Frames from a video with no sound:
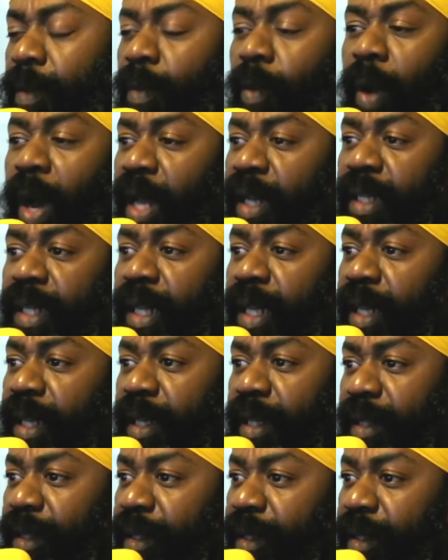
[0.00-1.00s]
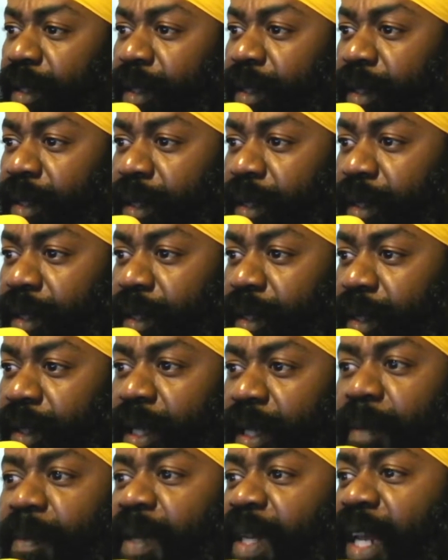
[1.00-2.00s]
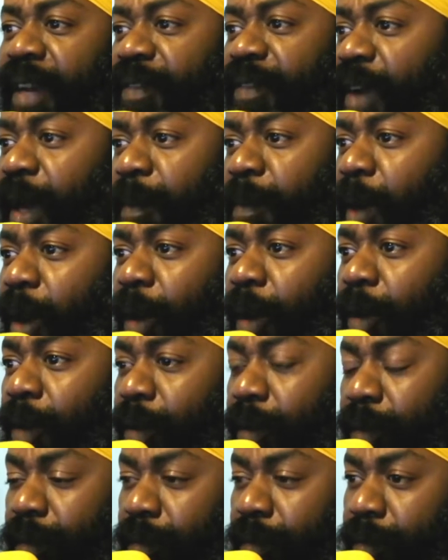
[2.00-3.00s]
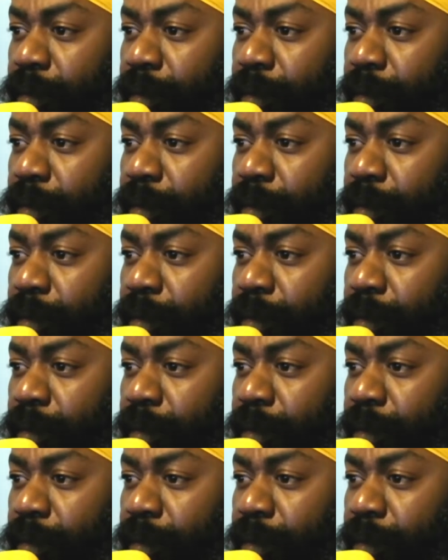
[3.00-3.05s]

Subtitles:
One thing, him never bow.